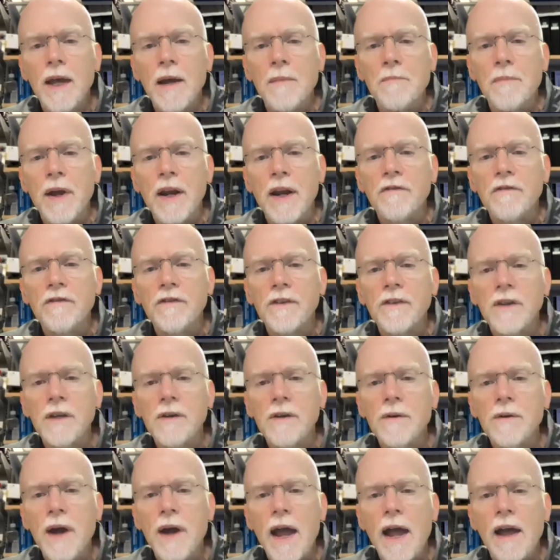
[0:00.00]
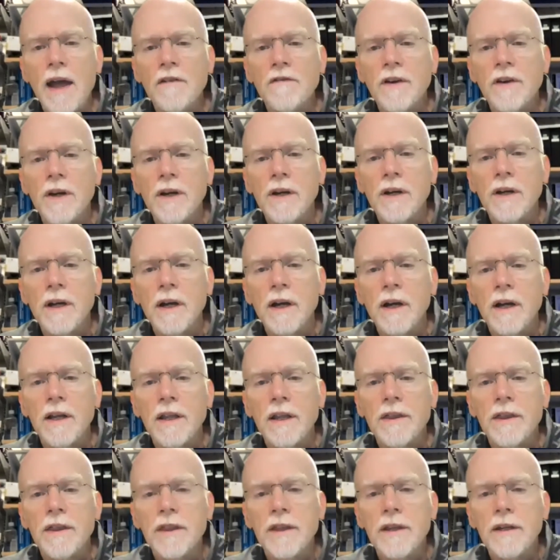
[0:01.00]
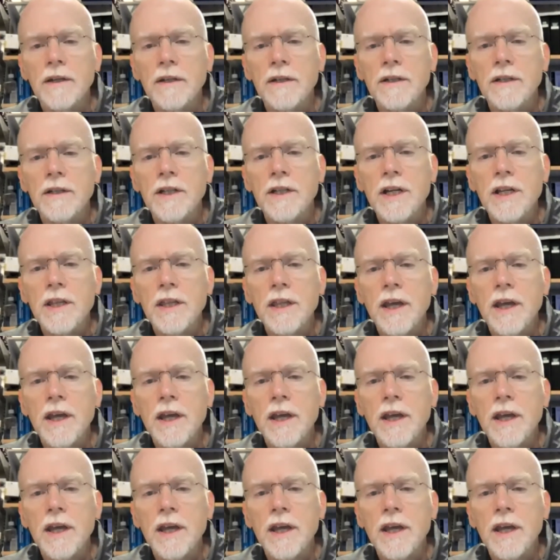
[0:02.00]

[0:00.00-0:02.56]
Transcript: But if you have a gene